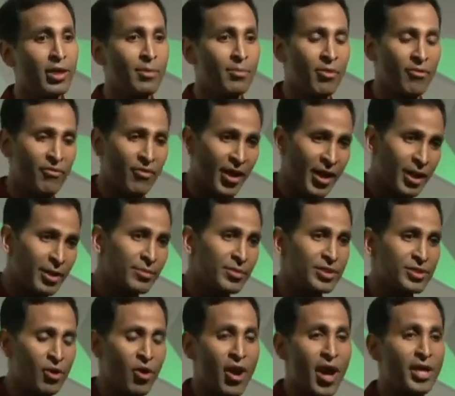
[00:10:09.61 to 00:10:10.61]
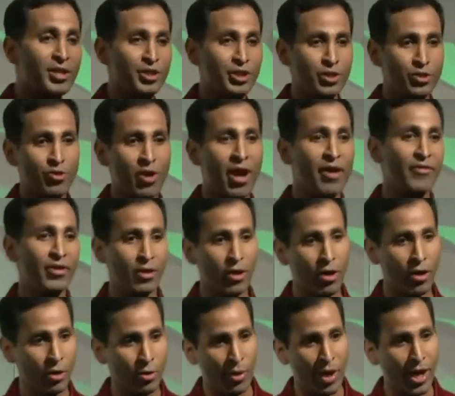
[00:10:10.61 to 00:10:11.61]
But vitamins are actually driving
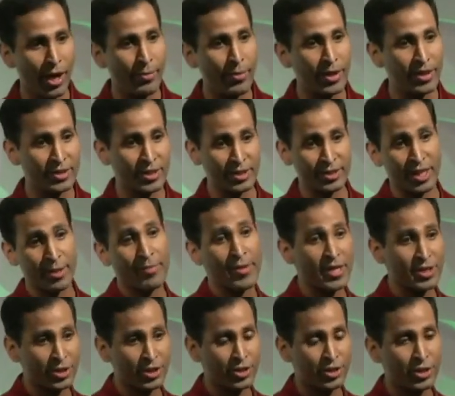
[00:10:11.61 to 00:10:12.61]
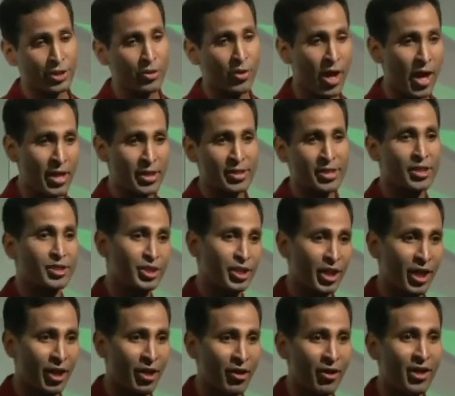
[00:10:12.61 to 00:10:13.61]
ROI because, as I mentioned to you, high-touch
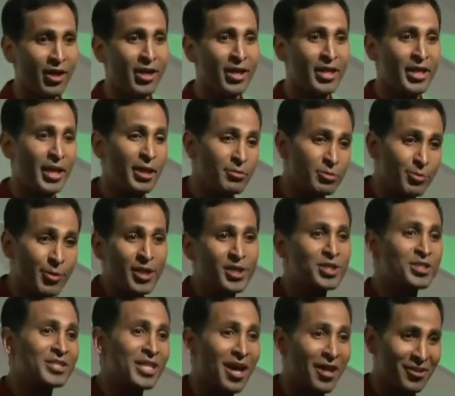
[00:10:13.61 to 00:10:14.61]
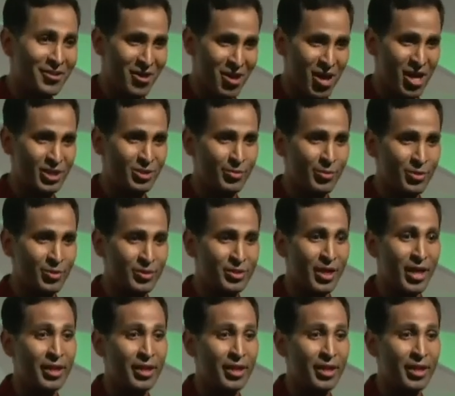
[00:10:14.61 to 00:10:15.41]
care keeps patients out of the hospitals.